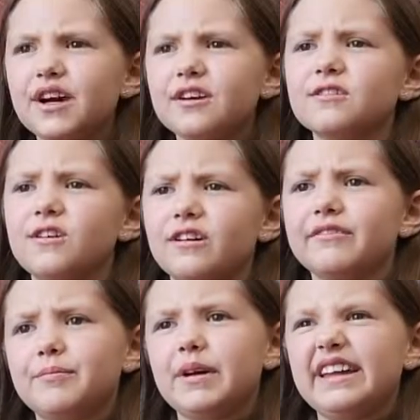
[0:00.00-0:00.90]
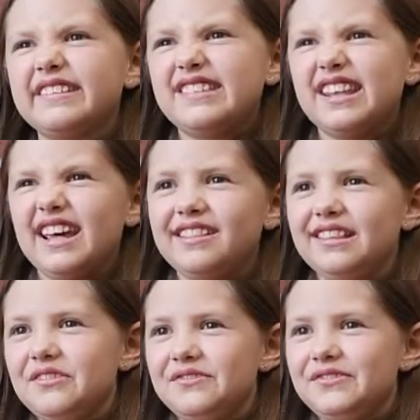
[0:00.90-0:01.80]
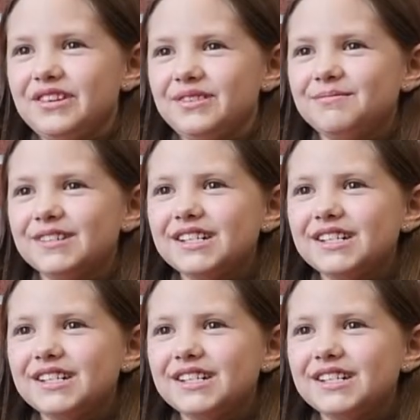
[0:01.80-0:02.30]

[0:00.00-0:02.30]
had a lot of pets that I loved them.